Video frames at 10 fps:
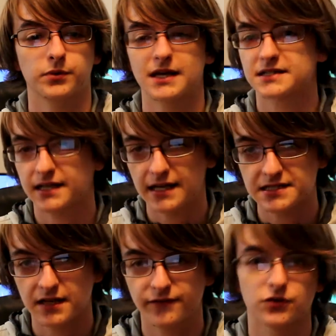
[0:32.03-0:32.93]
plastic
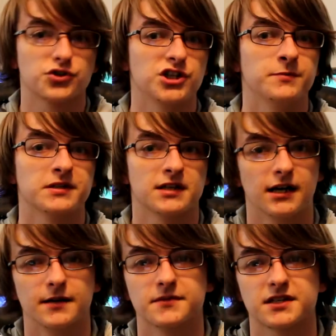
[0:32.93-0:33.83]
casing felt cheap at
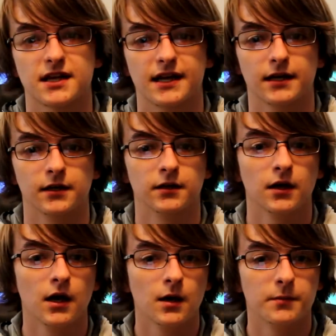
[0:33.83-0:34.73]
times, and
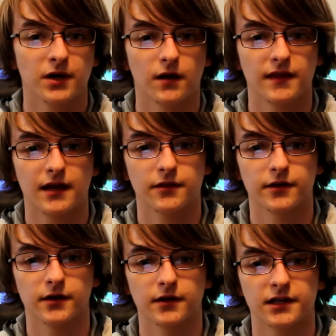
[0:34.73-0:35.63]
beyond that,
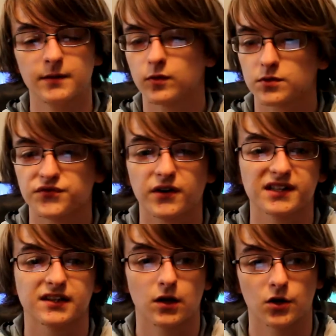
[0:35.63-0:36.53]
the keyboard was
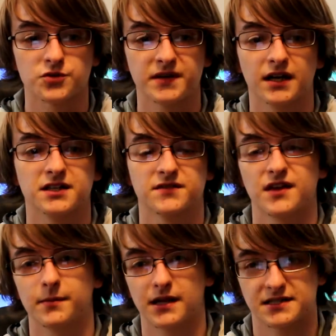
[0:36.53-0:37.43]
fairly large because of
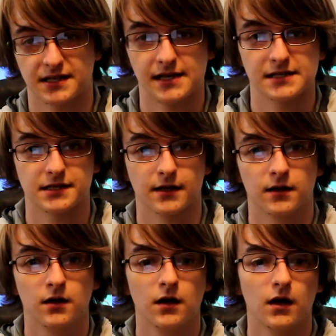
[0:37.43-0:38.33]
that plastic casing.
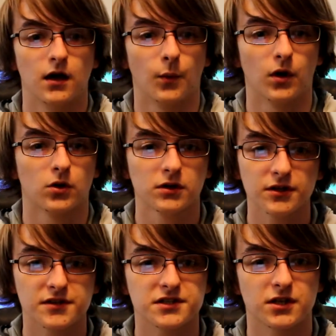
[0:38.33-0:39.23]
Well,
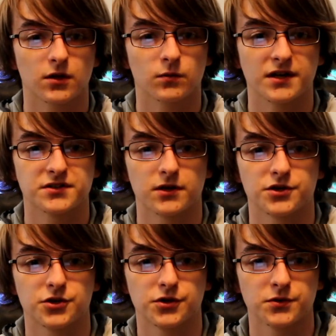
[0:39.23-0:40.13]
earlier this year, Razer
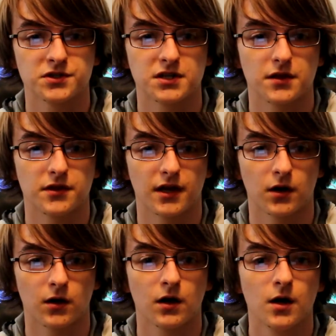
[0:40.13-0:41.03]
introduced
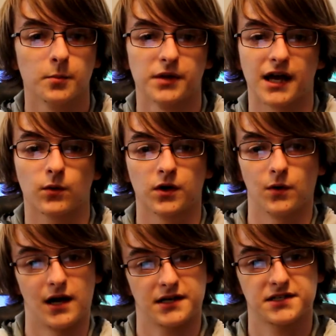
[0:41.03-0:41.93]
their
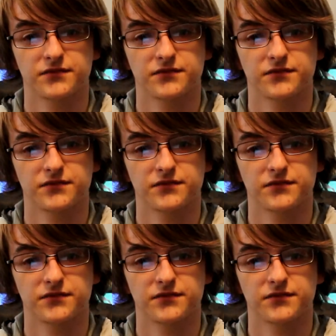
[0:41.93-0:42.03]
Blackwidow X,